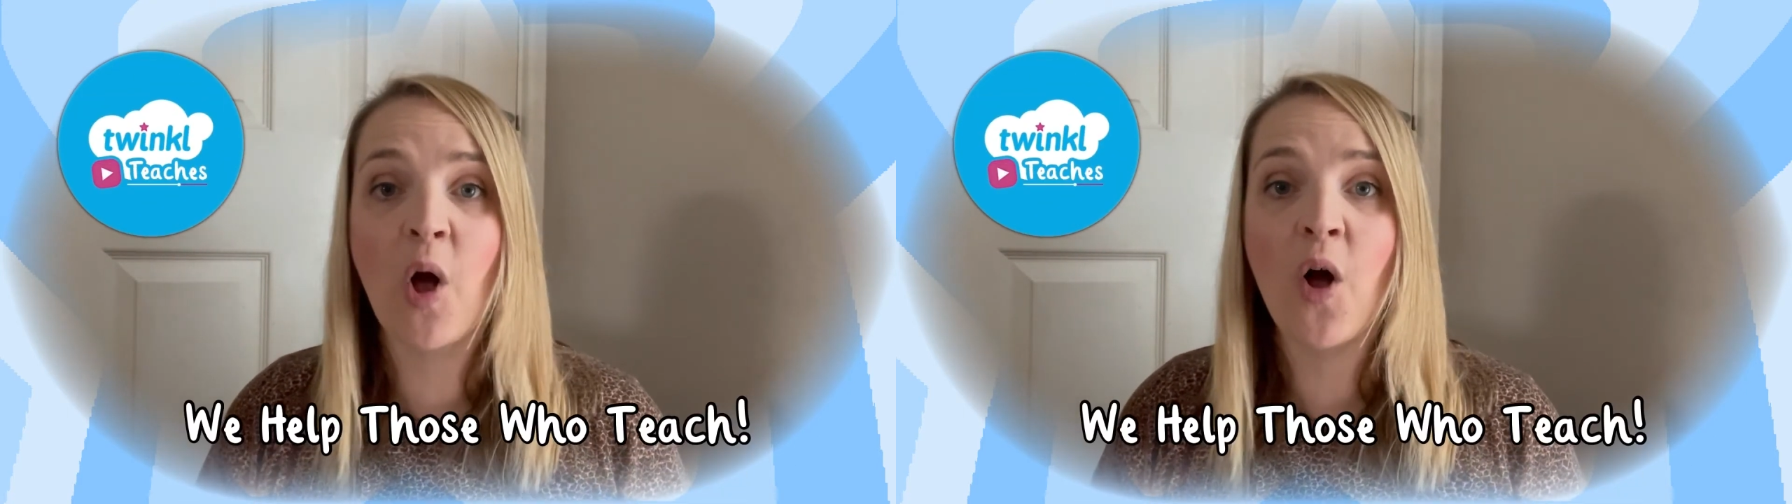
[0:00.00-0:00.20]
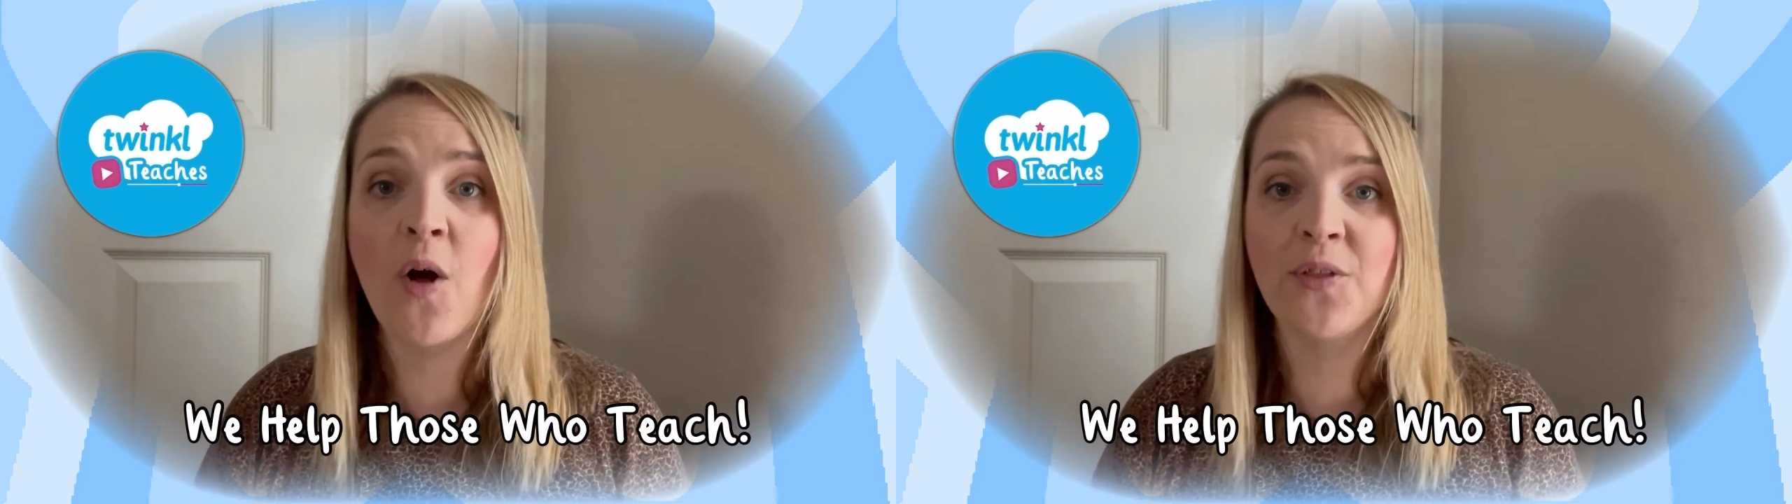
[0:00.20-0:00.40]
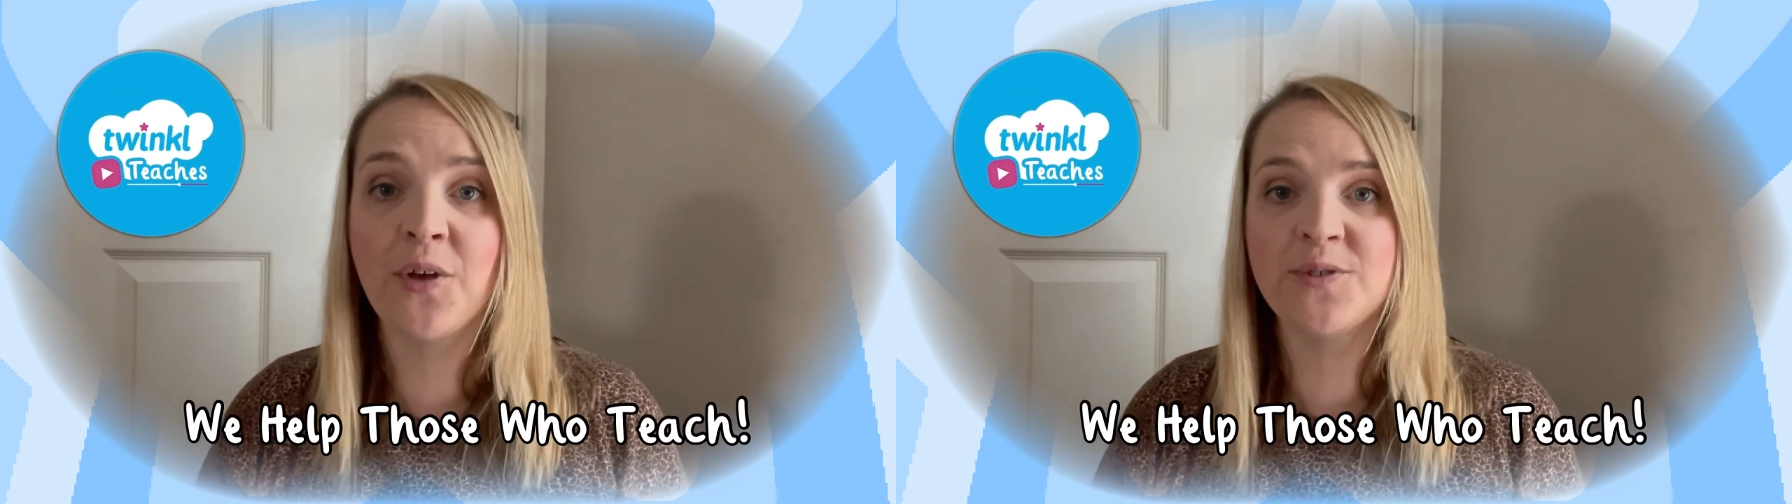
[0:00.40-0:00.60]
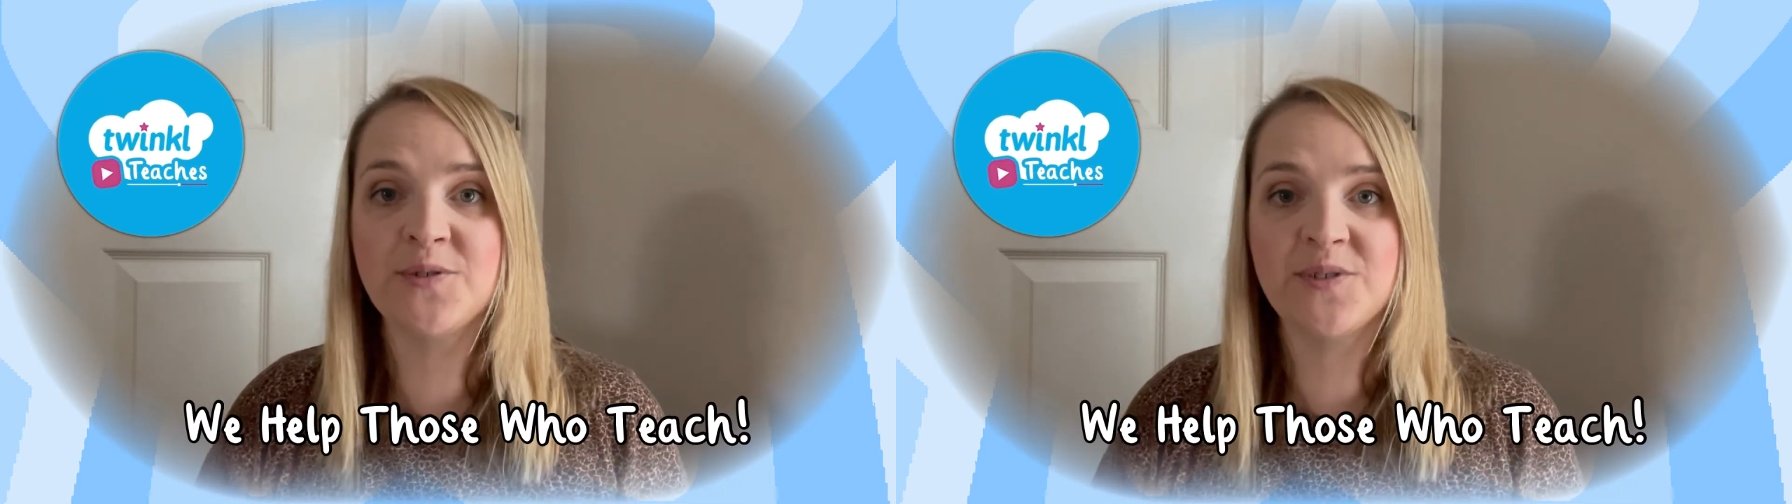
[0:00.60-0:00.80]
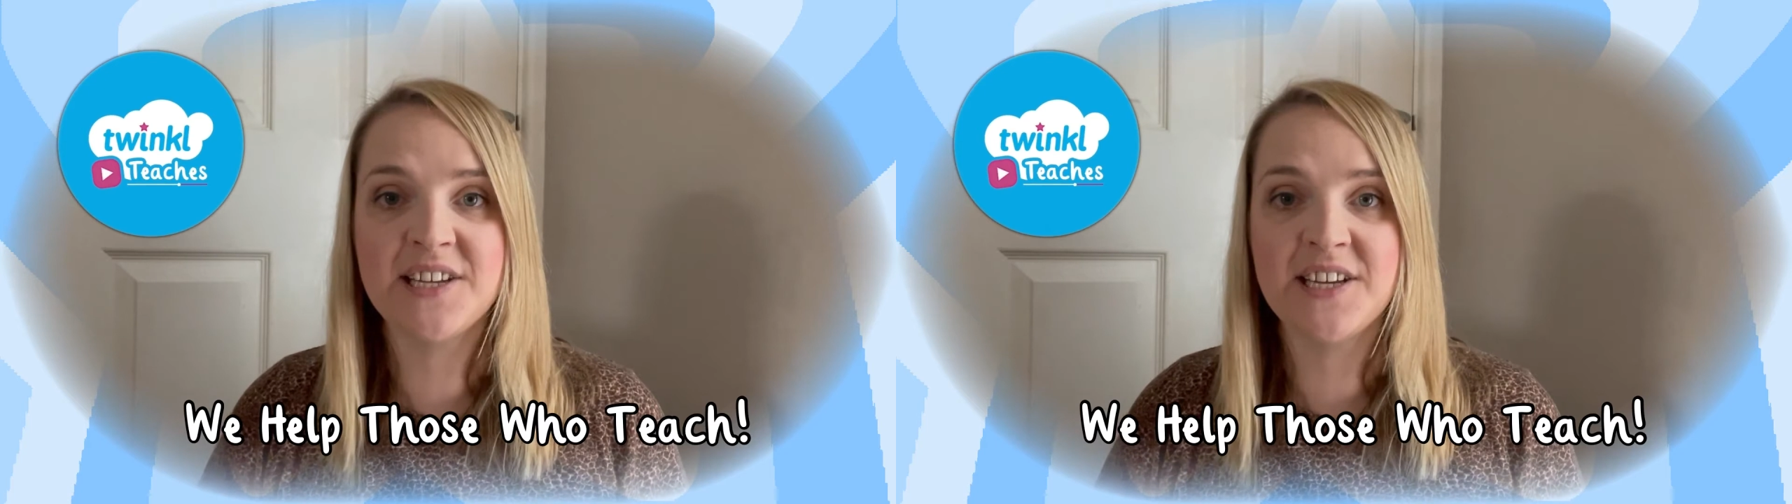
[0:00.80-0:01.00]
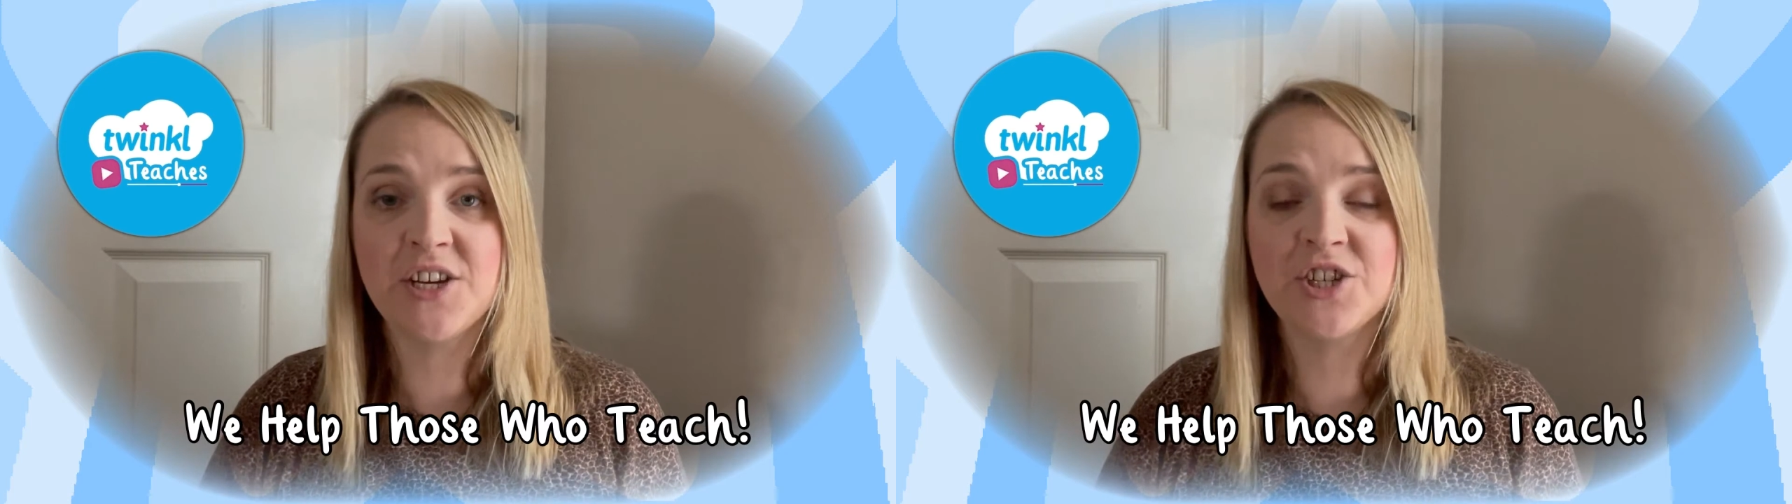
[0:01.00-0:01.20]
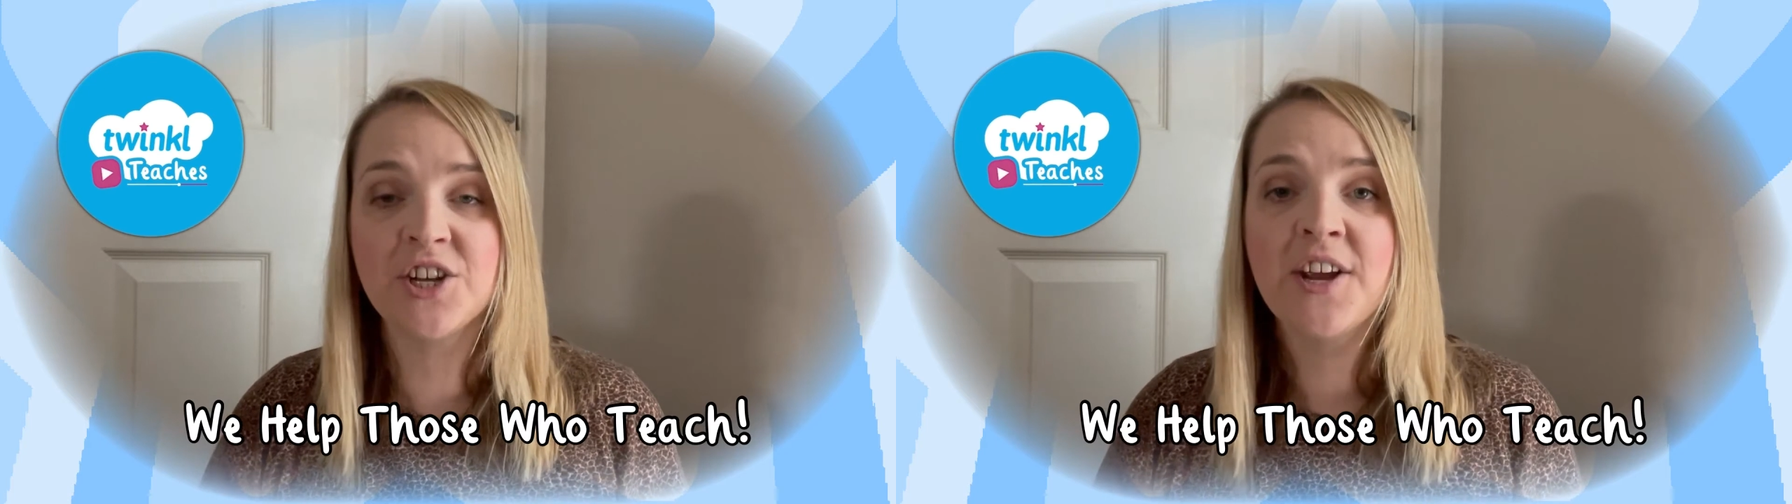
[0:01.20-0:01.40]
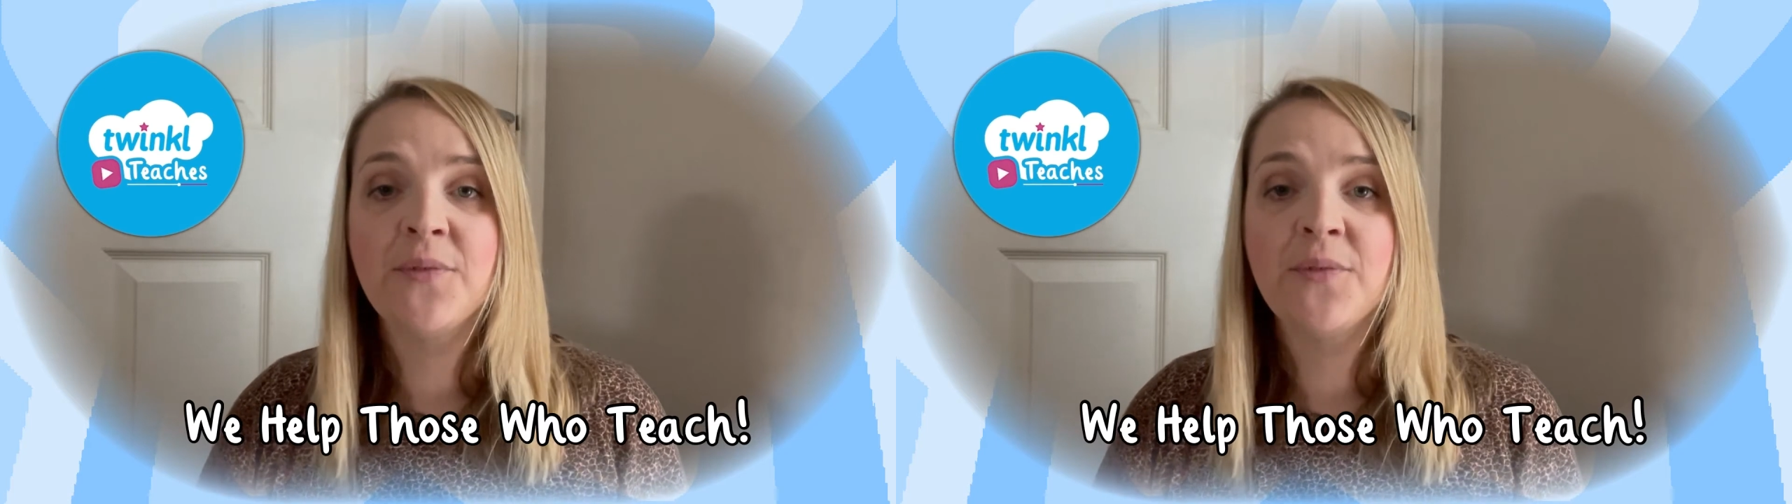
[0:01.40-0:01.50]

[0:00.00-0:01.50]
all those who teach